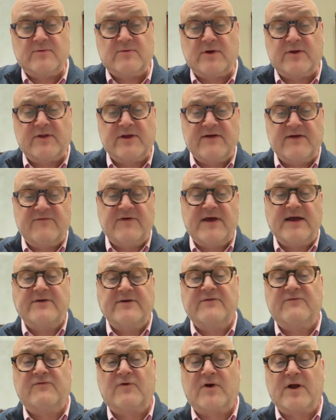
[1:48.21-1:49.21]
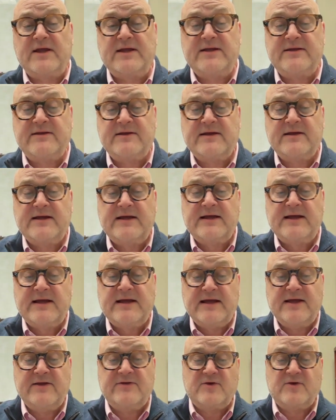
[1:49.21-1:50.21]
Well, the effective rate
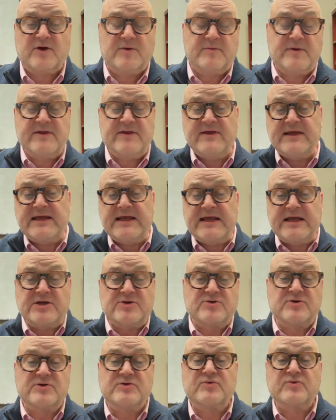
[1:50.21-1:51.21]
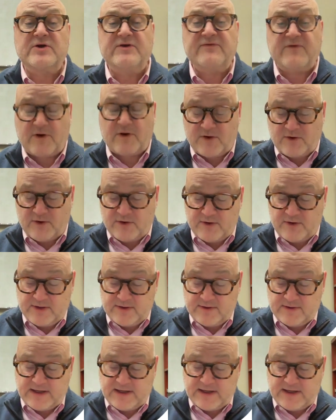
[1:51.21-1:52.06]
is going to be the interest we've earned.